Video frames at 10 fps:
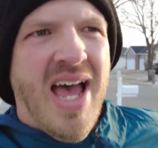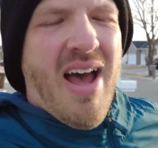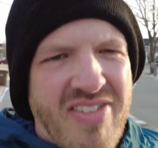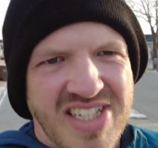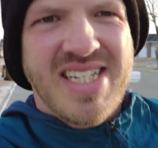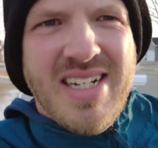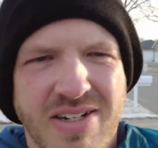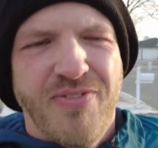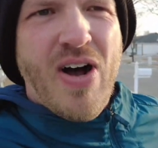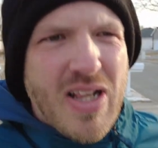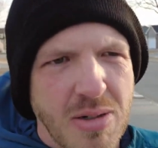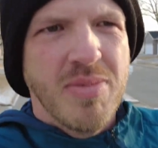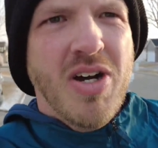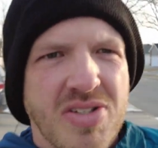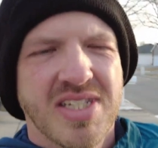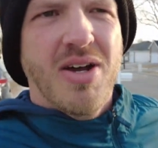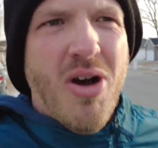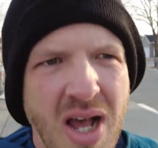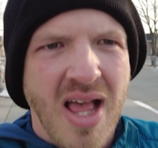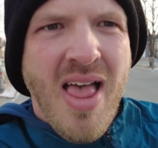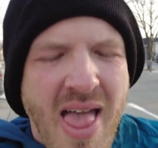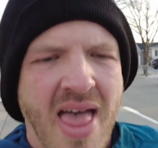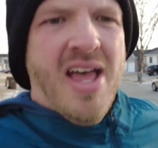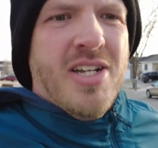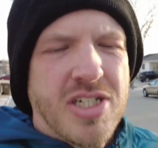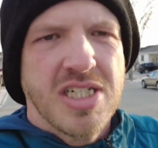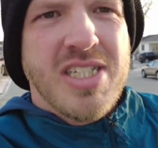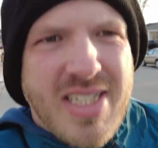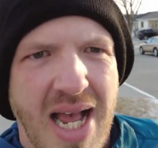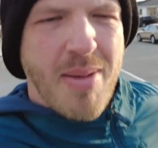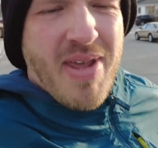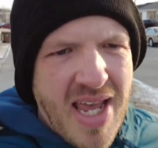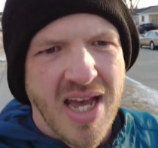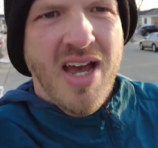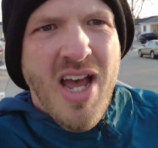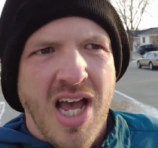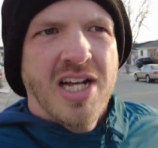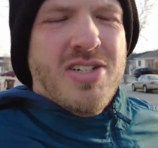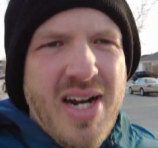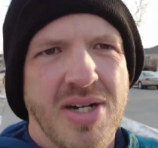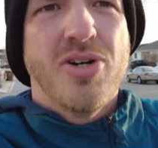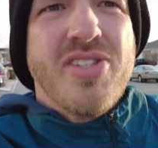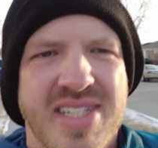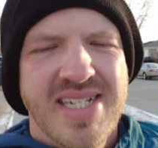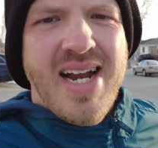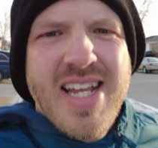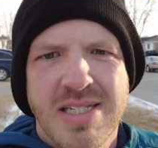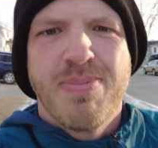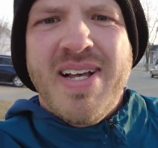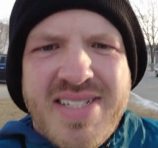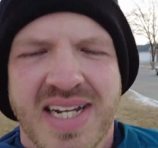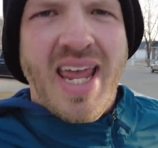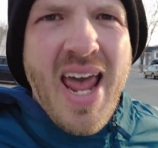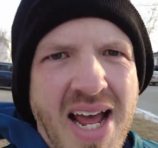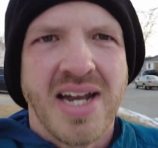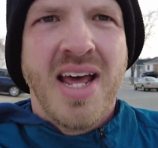Have it set to follow mode, so it should just kind of be trying to hold steady as best it can.